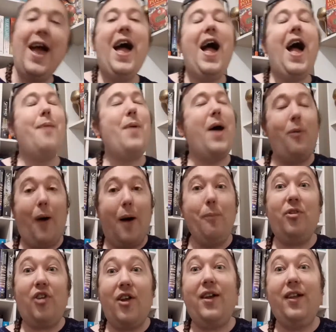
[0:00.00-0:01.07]
about one
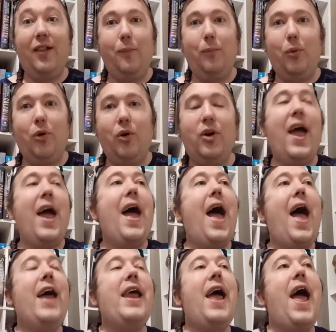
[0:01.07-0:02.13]
particular book
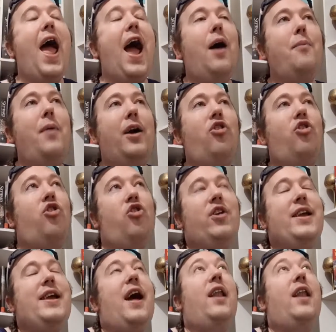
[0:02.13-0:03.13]
and how much she